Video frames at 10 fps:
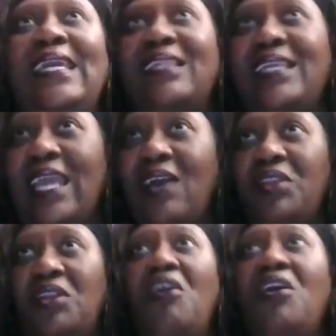lay down.
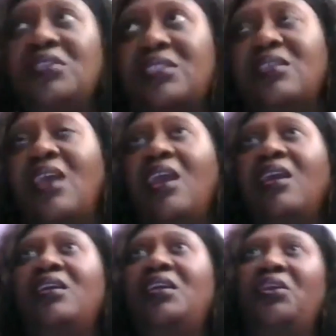It
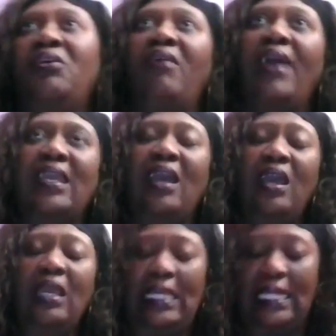hurts, and
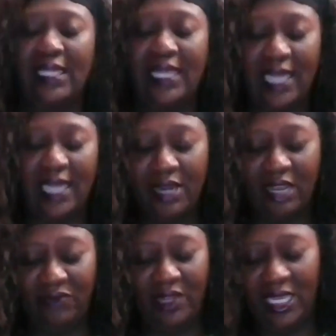I lay down, and I
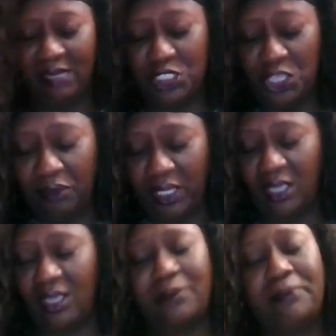feel like I'm choking.